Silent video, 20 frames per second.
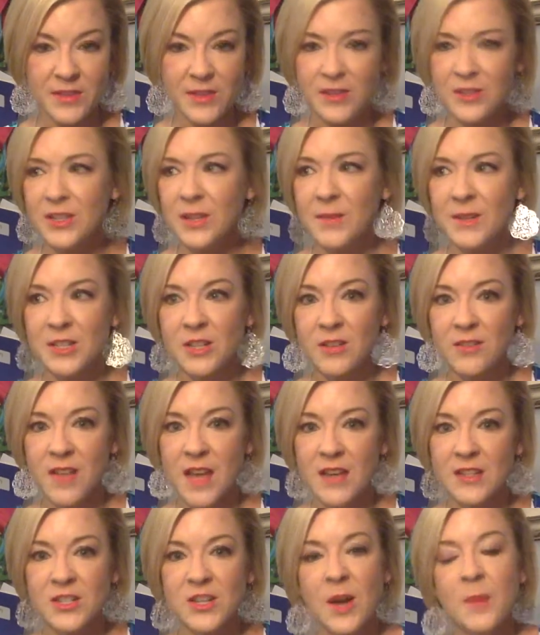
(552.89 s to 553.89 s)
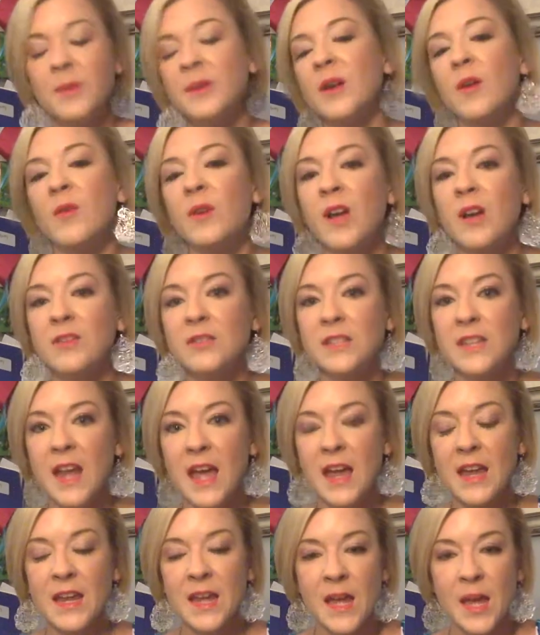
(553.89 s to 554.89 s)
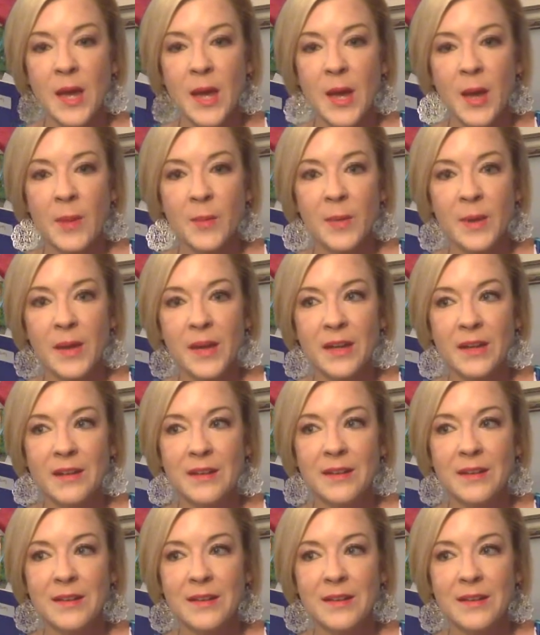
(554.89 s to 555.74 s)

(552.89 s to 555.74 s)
there's so much online shopping going on today, but